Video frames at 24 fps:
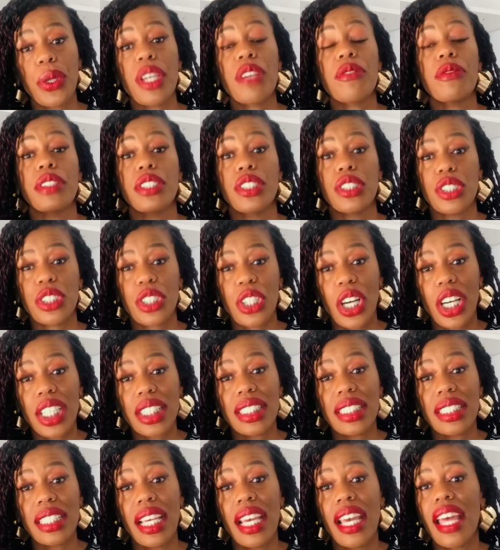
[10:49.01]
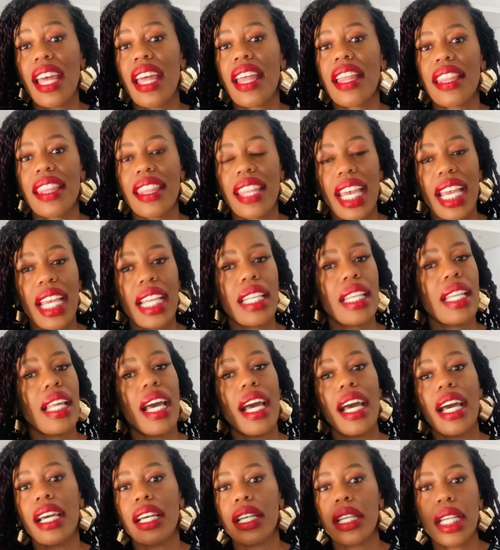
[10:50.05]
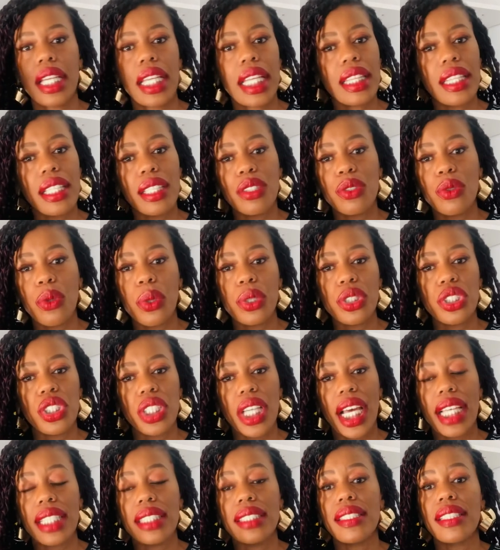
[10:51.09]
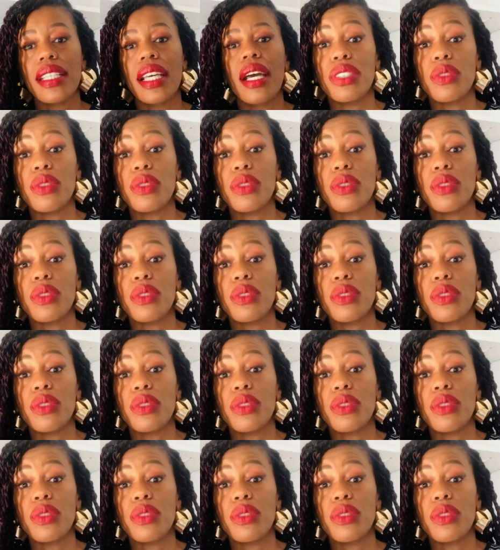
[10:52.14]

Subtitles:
If it's not, then let the door shut.